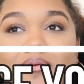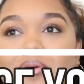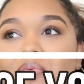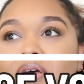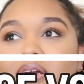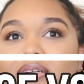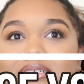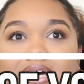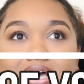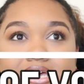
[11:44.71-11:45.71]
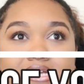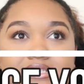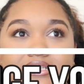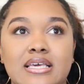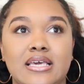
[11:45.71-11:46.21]
Now, people hear
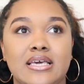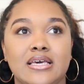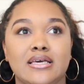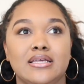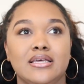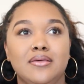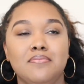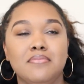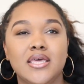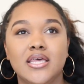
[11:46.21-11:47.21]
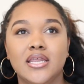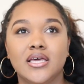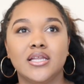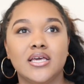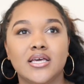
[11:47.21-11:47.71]
diet and
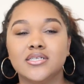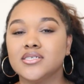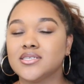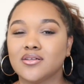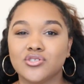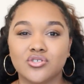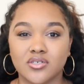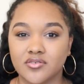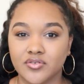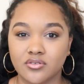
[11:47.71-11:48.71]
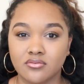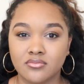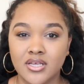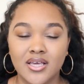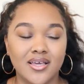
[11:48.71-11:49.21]
immediately it just sounds stressful.
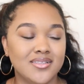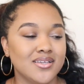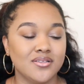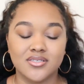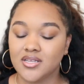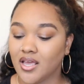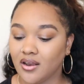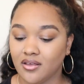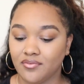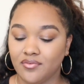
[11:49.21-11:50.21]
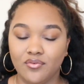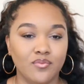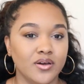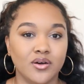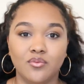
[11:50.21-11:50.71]
It sounds negative.
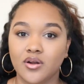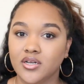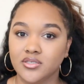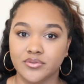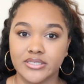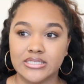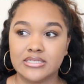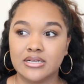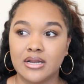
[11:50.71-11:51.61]
We don't want to do it.